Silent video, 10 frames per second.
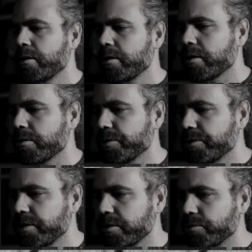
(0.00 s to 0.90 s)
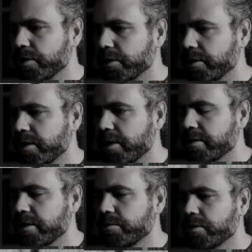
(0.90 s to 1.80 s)
Now you see he really stands
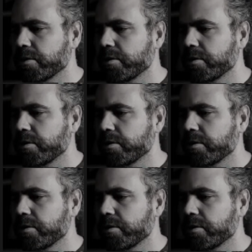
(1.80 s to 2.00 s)
out.